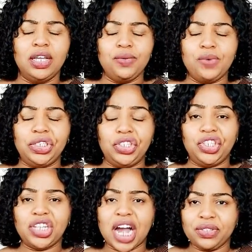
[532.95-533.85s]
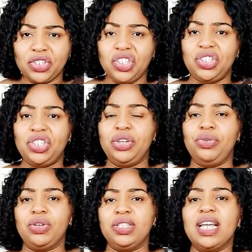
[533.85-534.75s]
When she shouts, she's
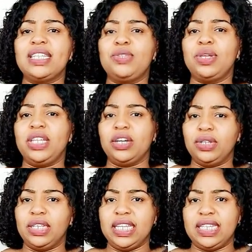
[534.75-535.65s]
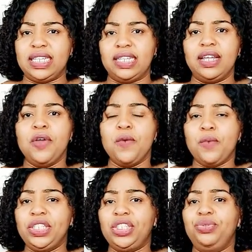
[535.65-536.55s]
serious. That is when they're going to listen.
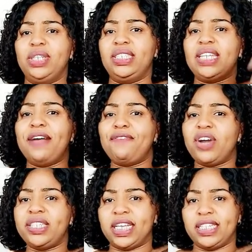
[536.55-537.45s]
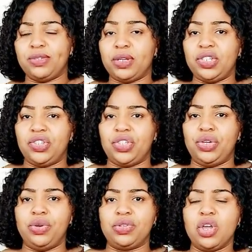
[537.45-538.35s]
When she raises her voice, that is when she's
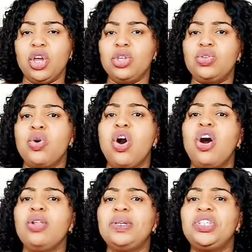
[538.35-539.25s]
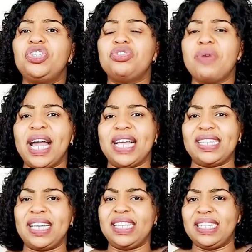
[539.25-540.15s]
serious. So always try, I
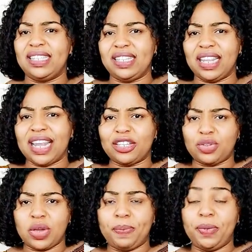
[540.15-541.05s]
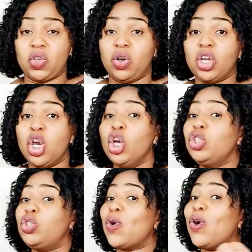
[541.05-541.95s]
said this in the last two episodes,
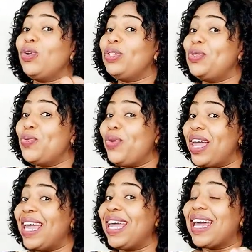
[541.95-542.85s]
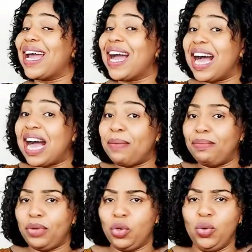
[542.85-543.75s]
to always wear a
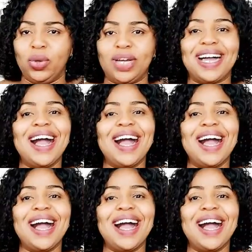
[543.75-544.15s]
calm look,